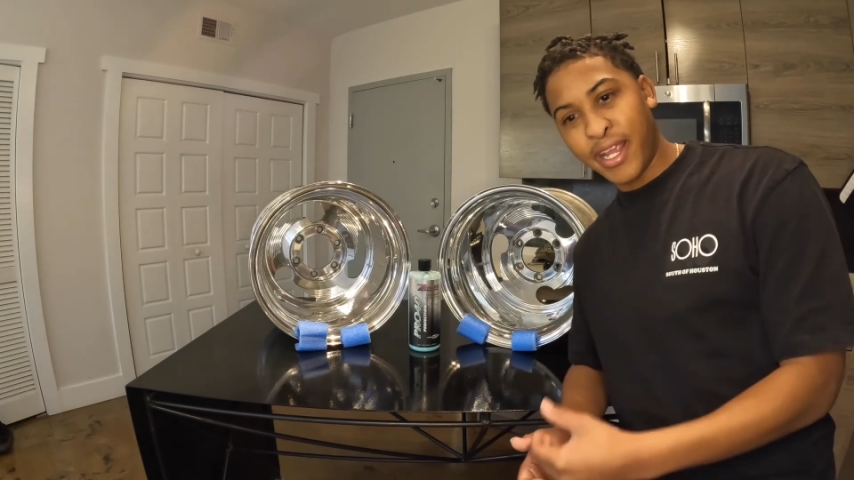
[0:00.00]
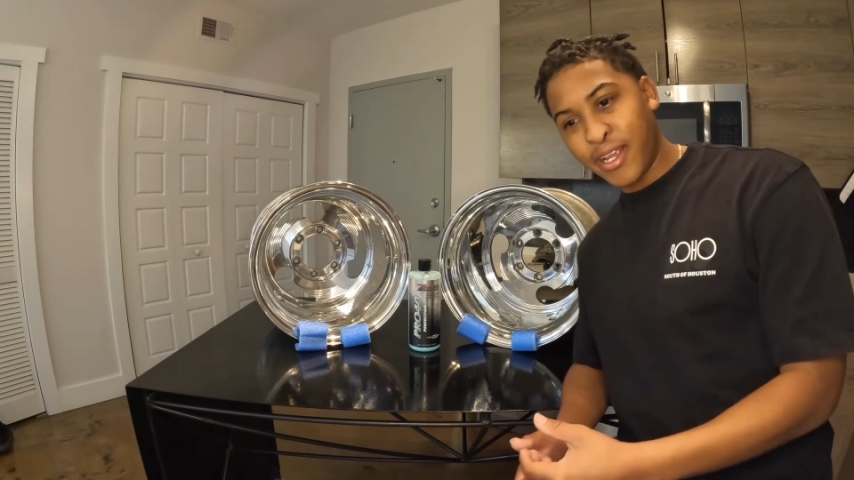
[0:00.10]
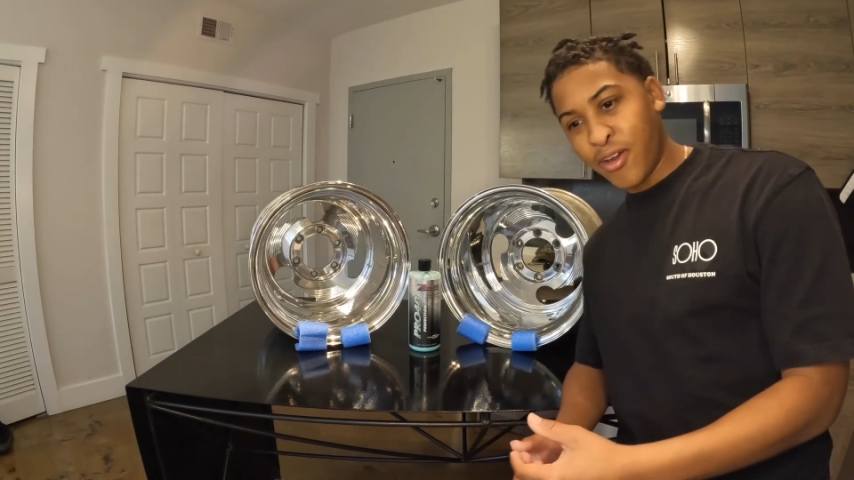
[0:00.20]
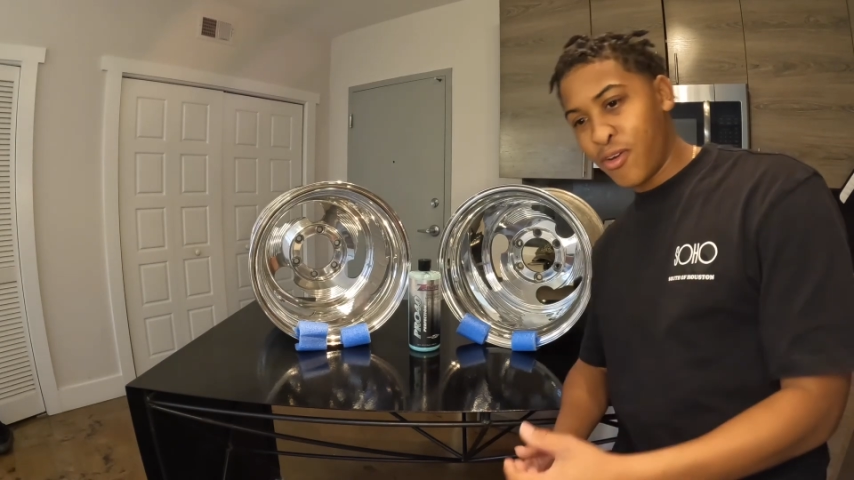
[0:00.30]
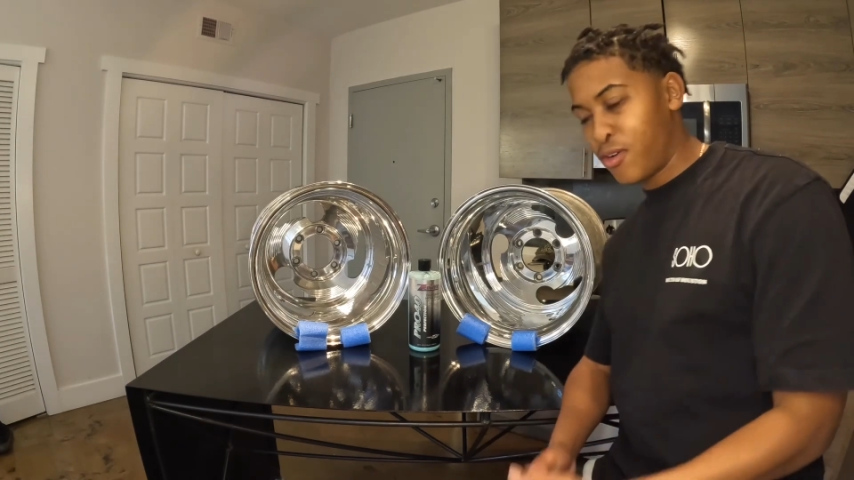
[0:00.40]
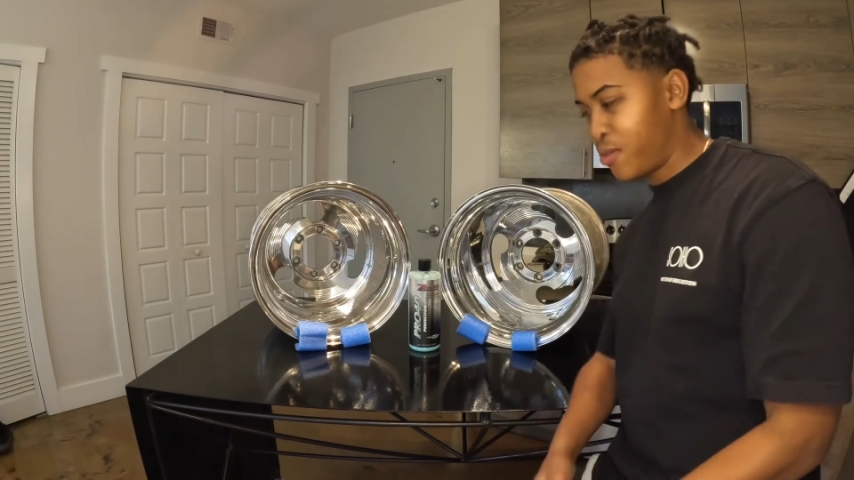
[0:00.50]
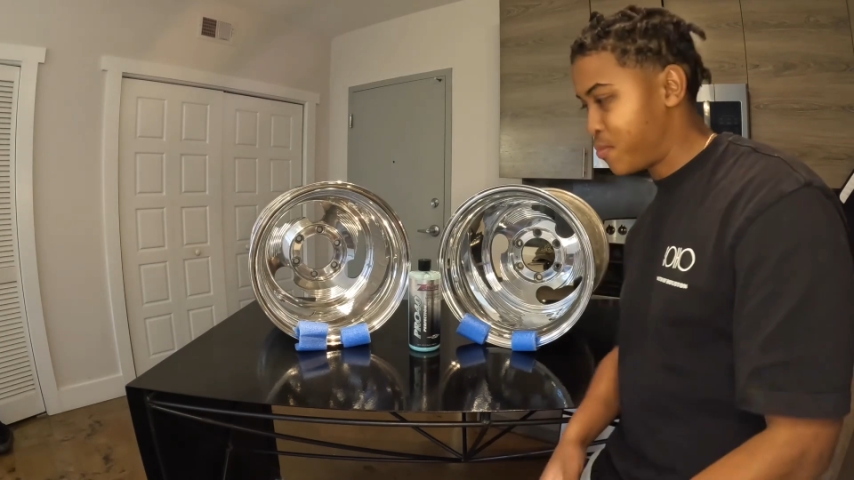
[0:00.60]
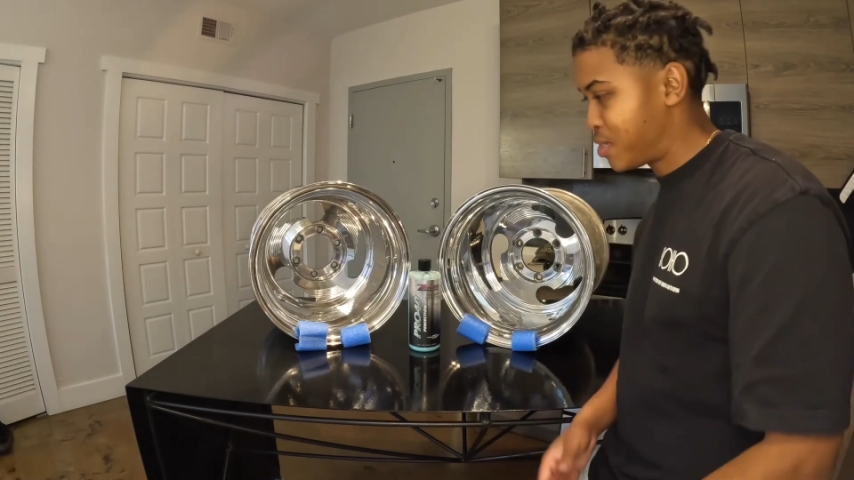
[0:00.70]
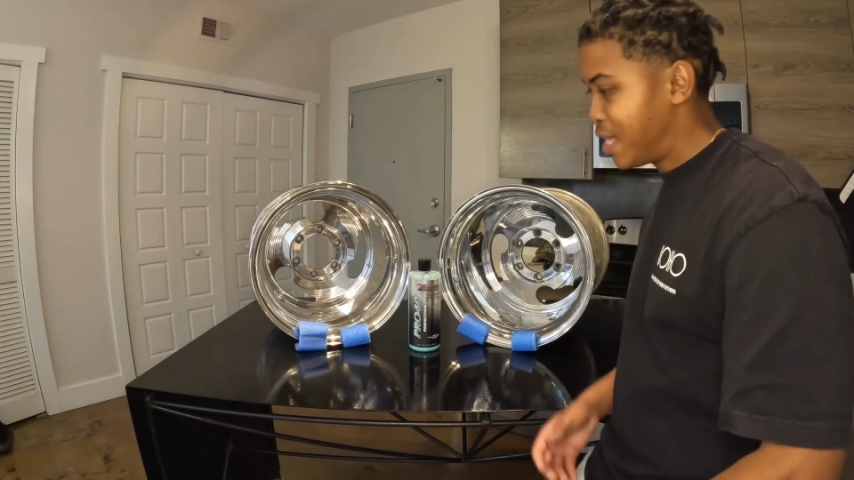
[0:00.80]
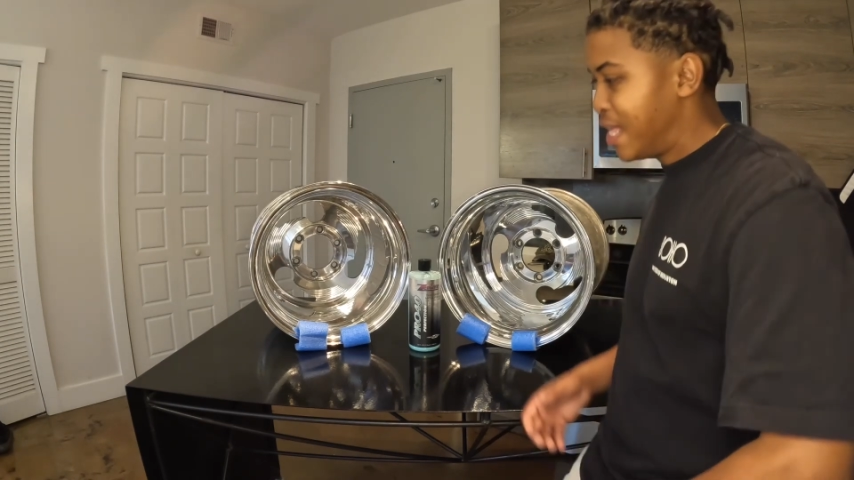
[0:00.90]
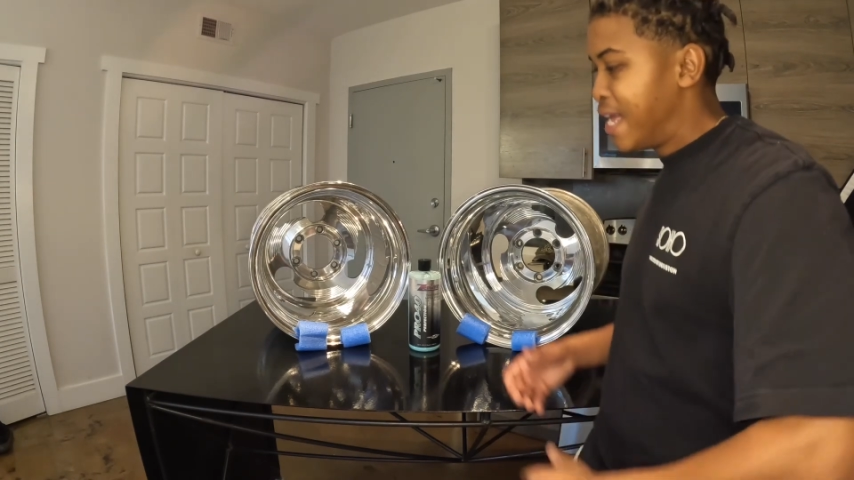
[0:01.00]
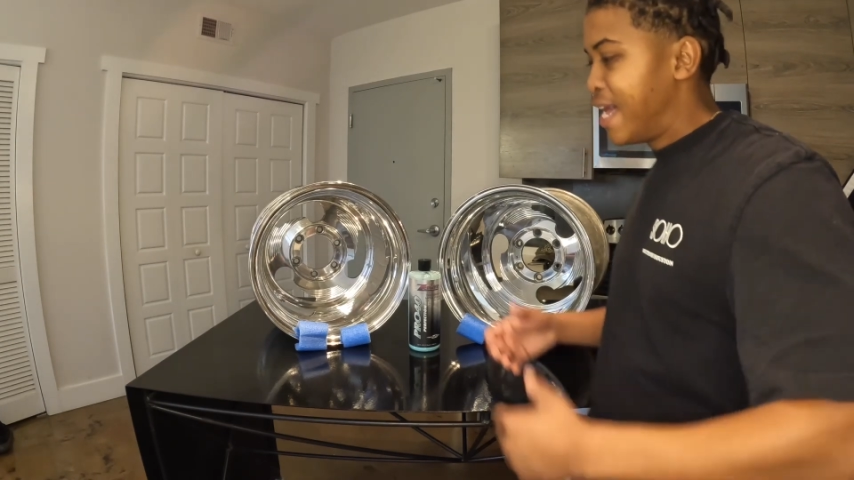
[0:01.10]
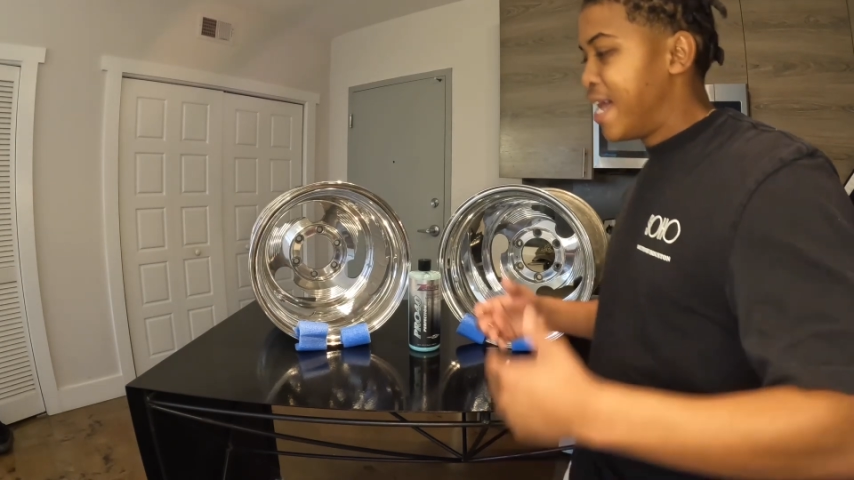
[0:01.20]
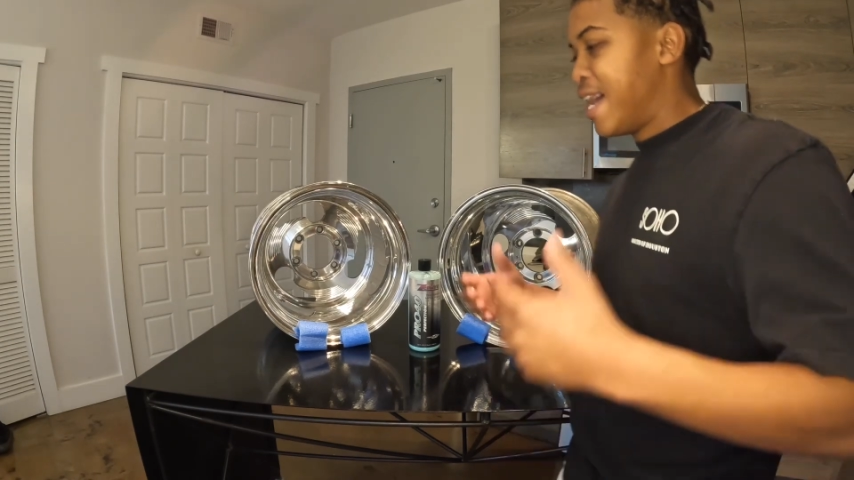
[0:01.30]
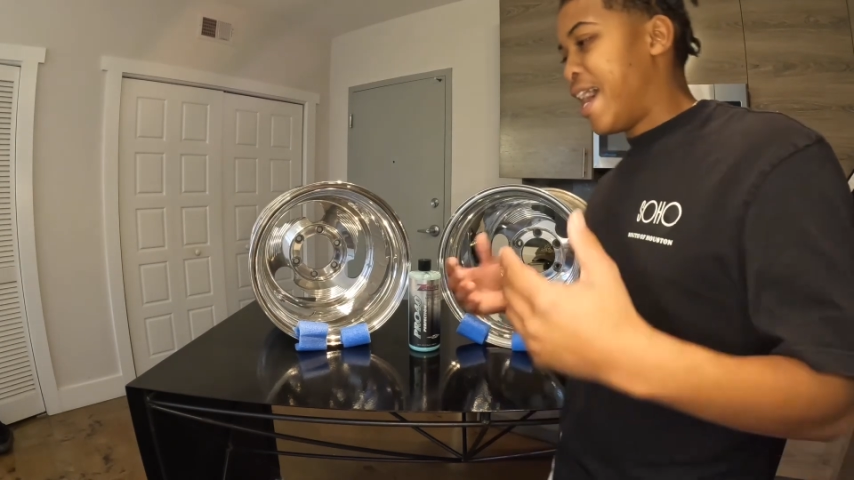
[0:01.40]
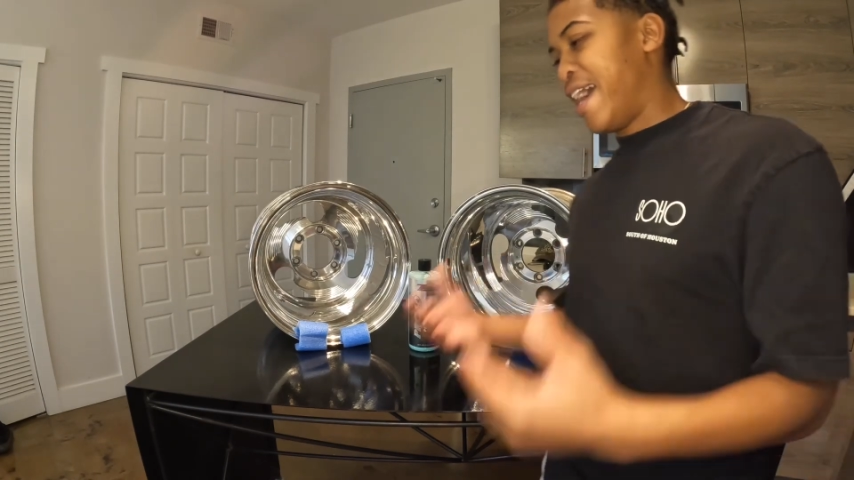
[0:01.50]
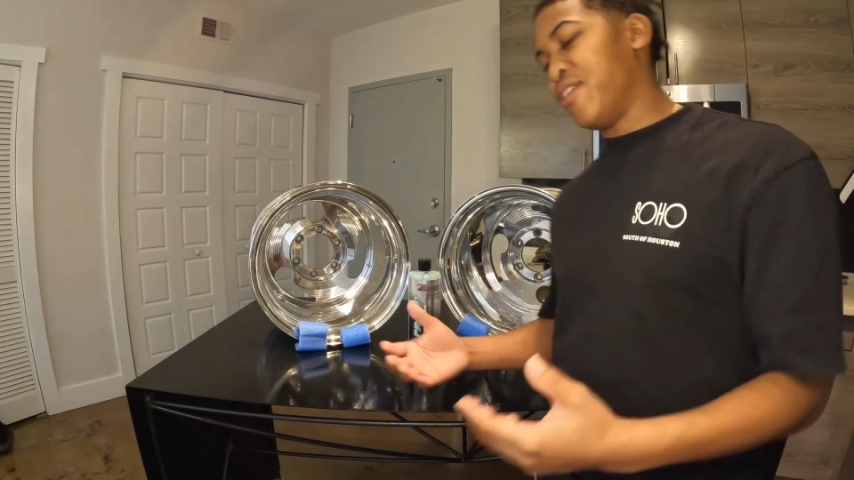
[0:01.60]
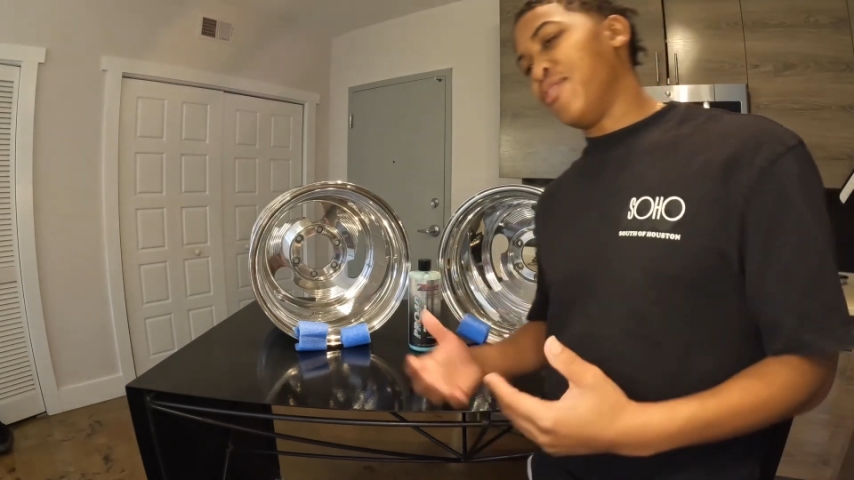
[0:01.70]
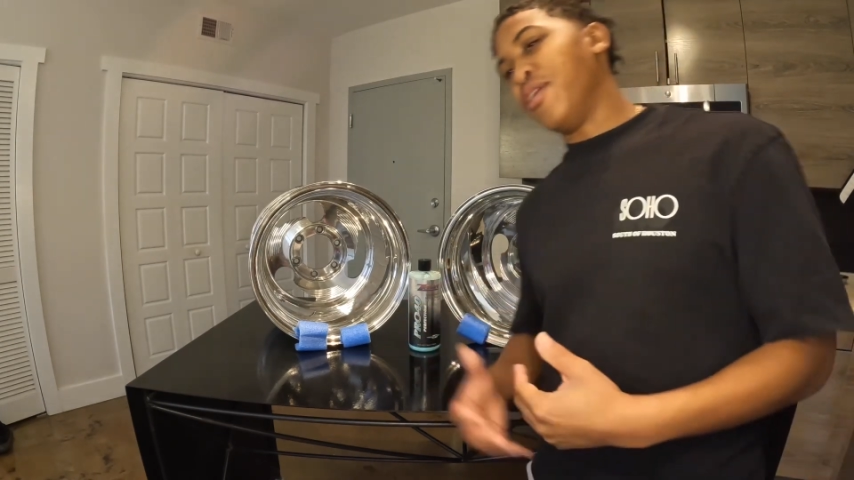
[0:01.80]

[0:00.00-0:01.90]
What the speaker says: A-arms, I don't